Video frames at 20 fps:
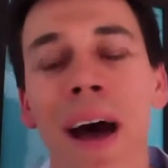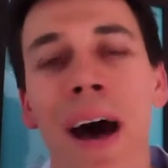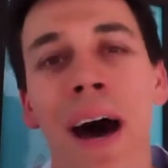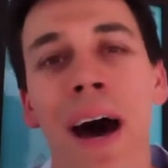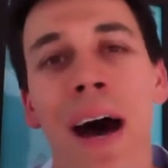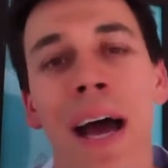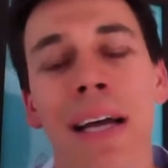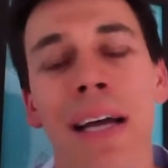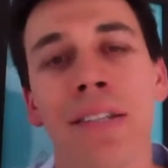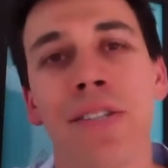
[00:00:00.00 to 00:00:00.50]

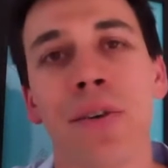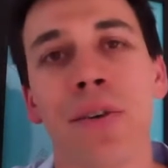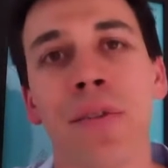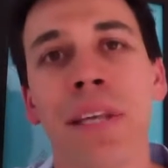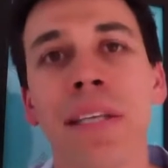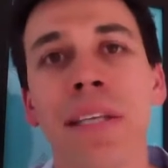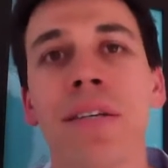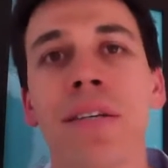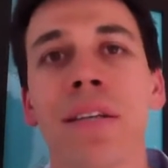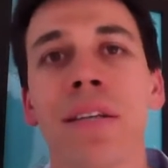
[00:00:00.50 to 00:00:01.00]
And so
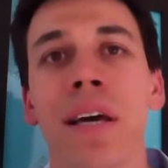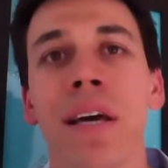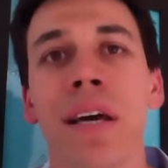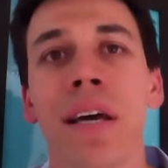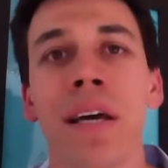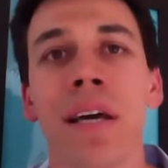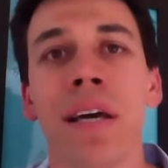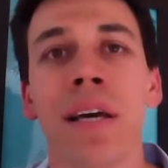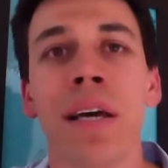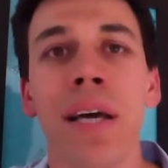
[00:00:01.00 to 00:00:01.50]
these are
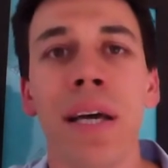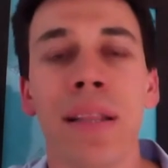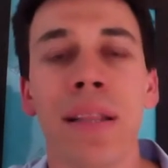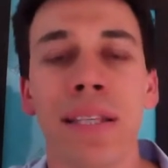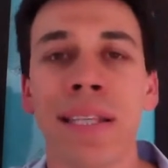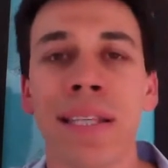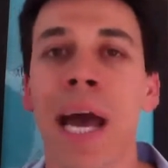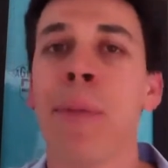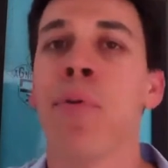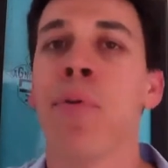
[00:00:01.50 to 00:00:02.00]
the
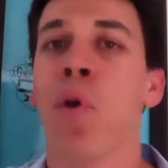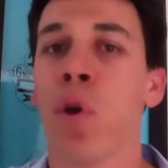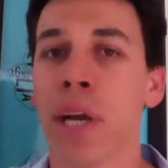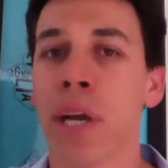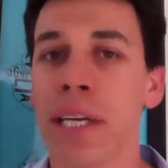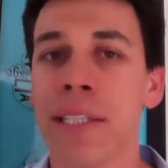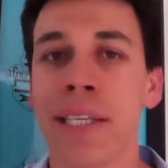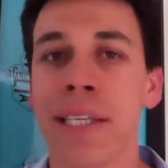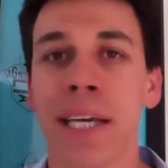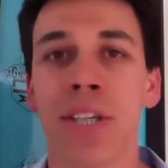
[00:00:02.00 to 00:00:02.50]
type of
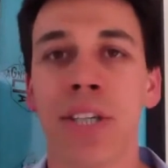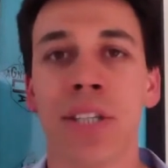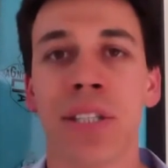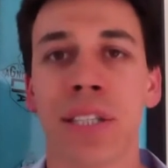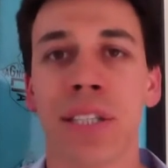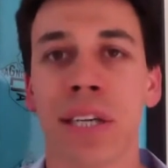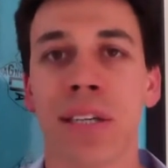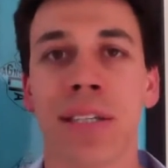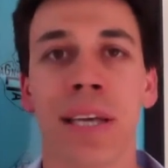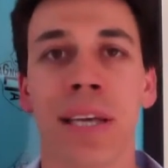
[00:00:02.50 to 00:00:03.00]
organizations
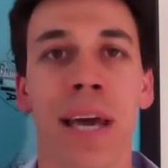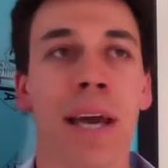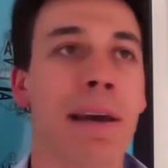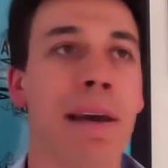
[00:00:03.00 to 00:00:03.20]
that are saying,